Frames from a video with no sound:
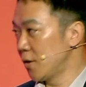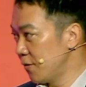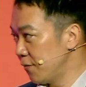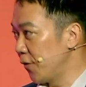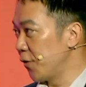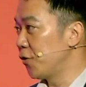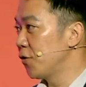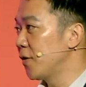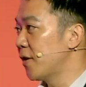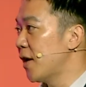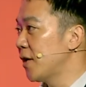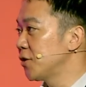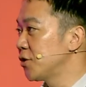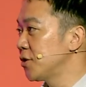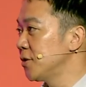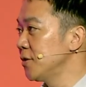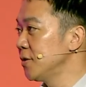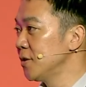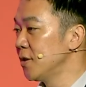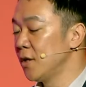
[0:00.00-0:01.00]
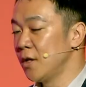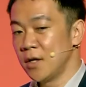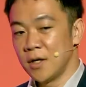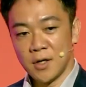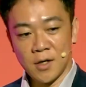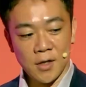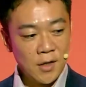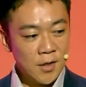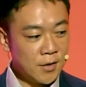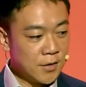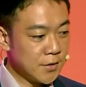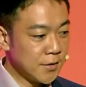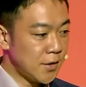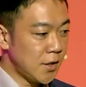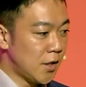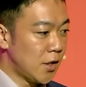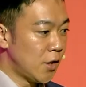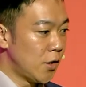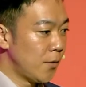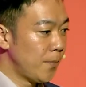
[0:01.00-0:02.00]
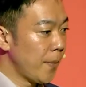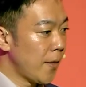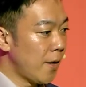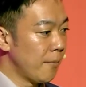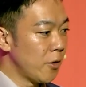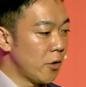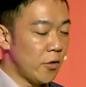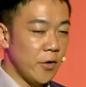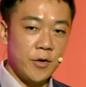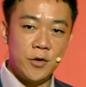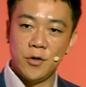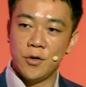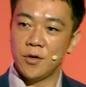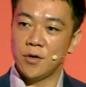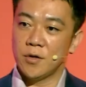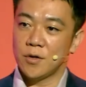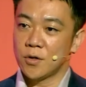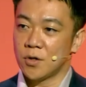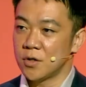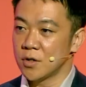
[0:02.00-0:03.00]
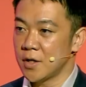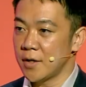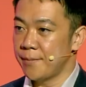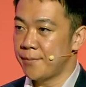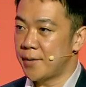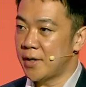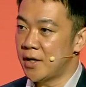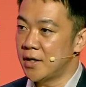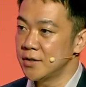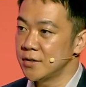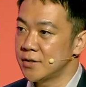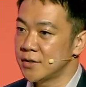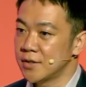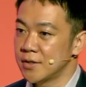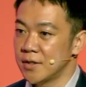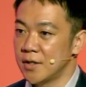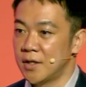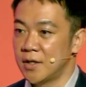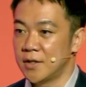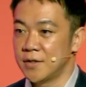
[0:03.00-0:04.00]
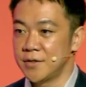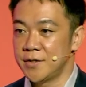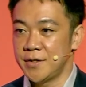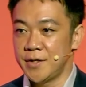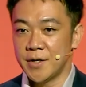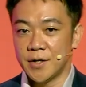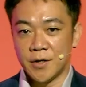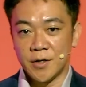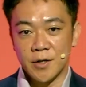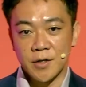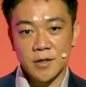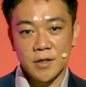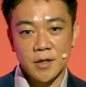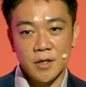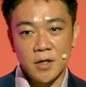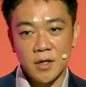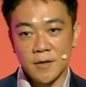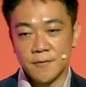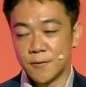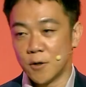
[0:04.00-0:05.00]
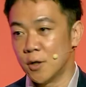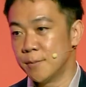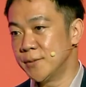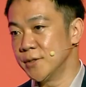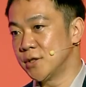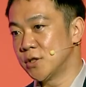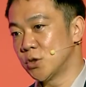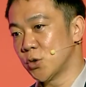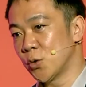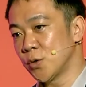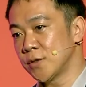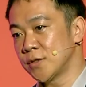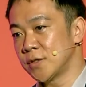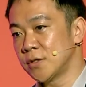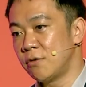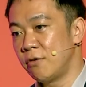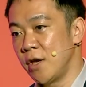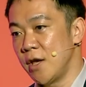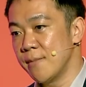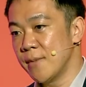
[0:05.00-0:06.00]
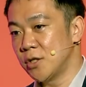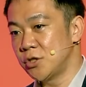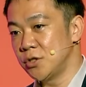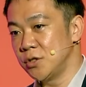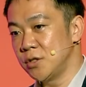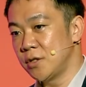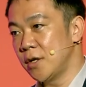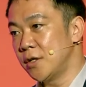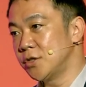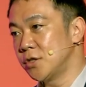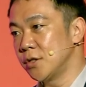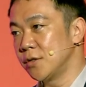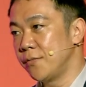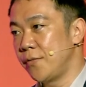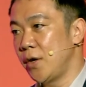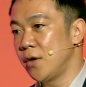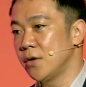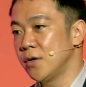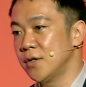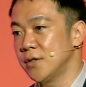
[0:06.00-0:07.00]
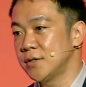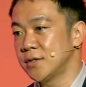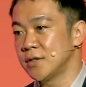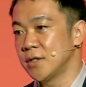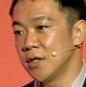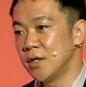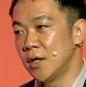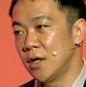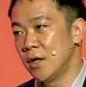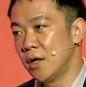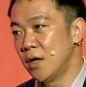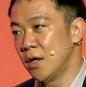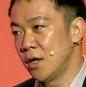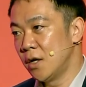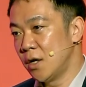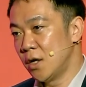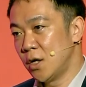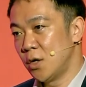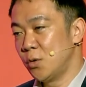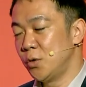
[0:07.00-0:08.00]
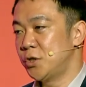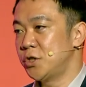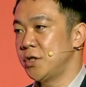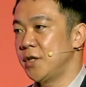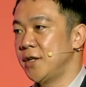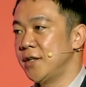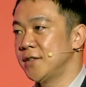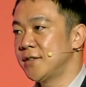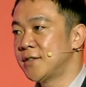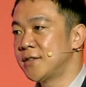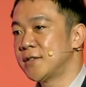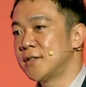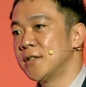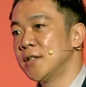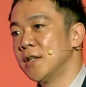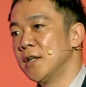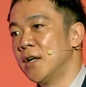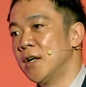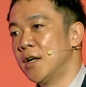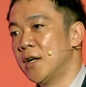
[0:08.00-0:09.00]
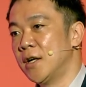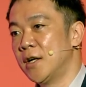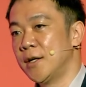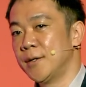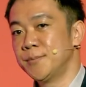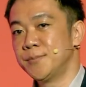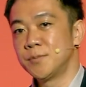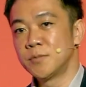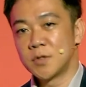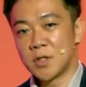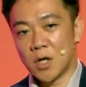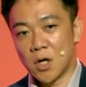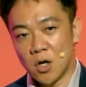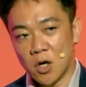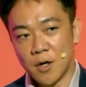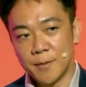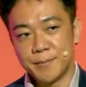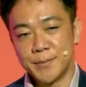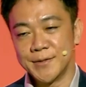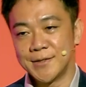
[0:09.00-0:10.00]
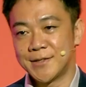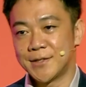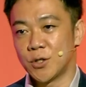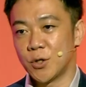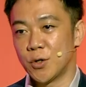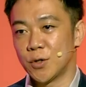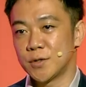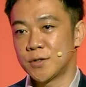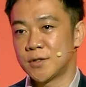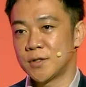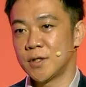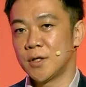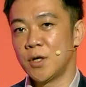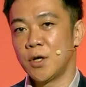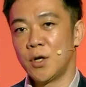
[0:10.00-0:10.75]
introduction. So I'm going to talk about the art of open source Reimagine intelligent vehicles, which is the open source